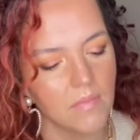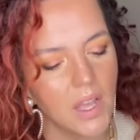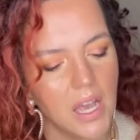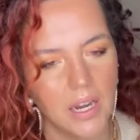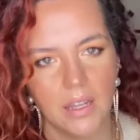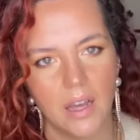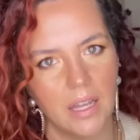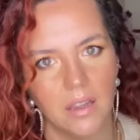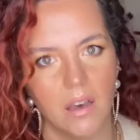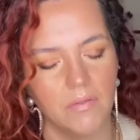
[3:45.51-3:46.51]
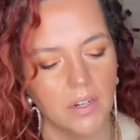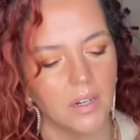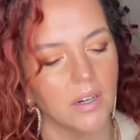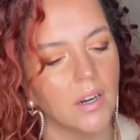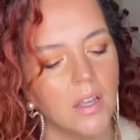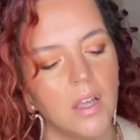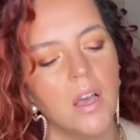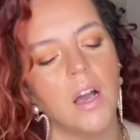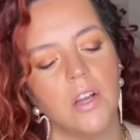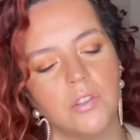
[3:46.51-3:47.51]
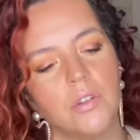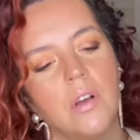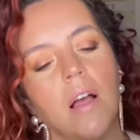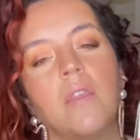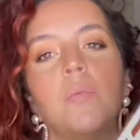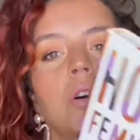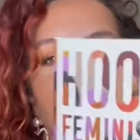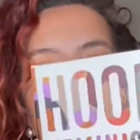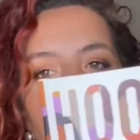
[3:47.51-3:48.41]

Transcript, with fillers: And I, I love her. I also got the book Hood